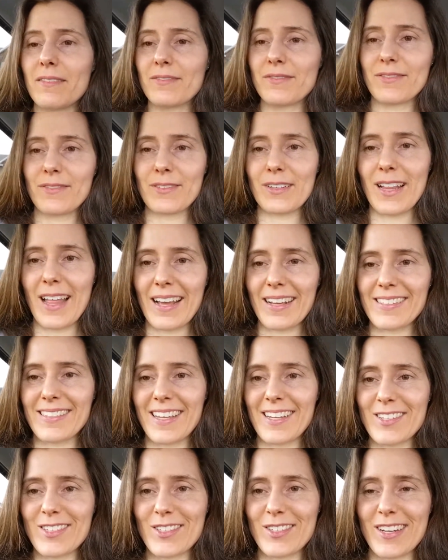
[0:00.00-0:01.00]
of
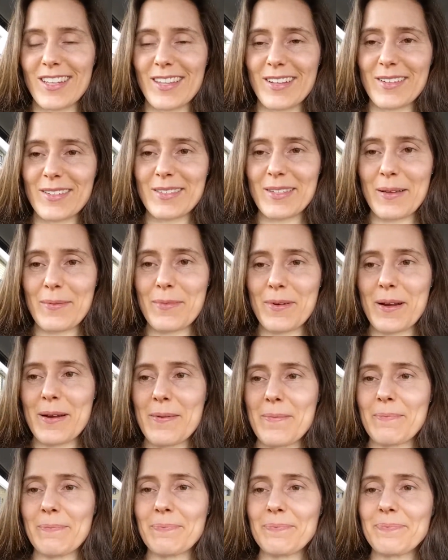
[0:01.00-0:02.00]
relaxation in there
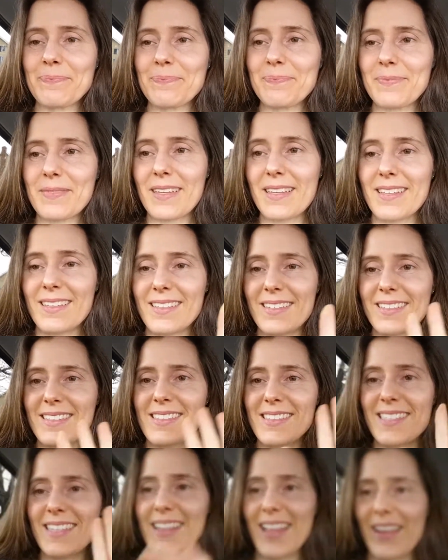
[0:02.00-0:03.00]
somewhere.
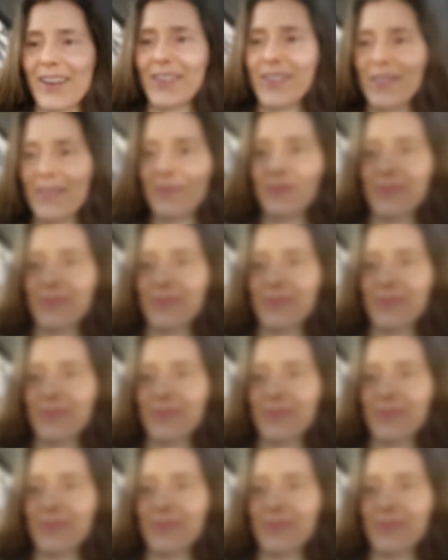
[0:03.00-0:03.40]
See you later.